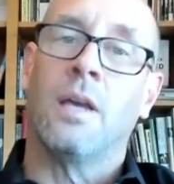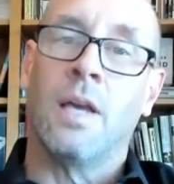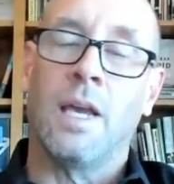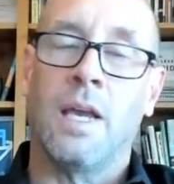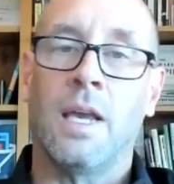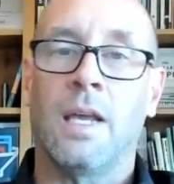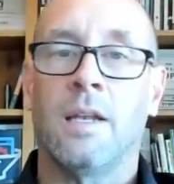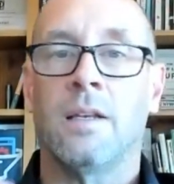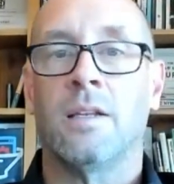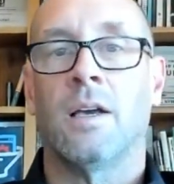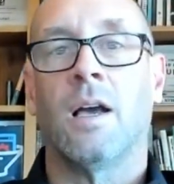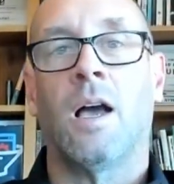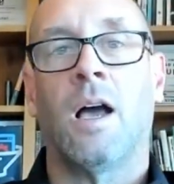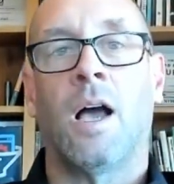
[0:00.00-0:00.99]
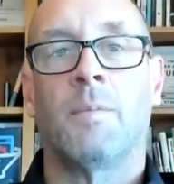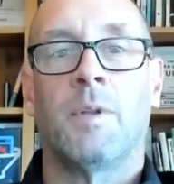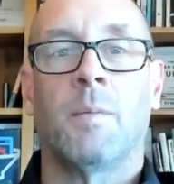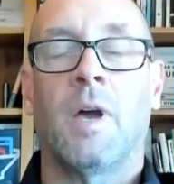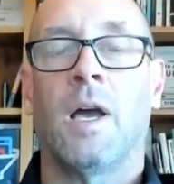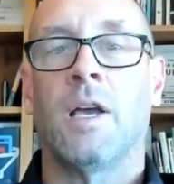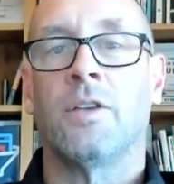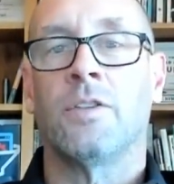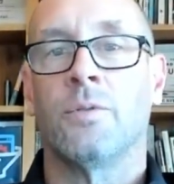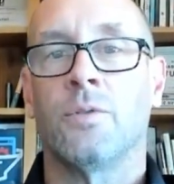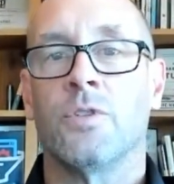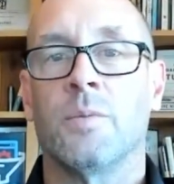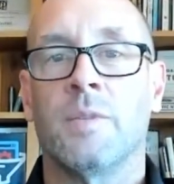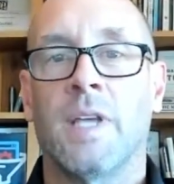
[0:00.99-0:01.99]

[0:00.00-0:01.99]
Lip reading: and optimize through some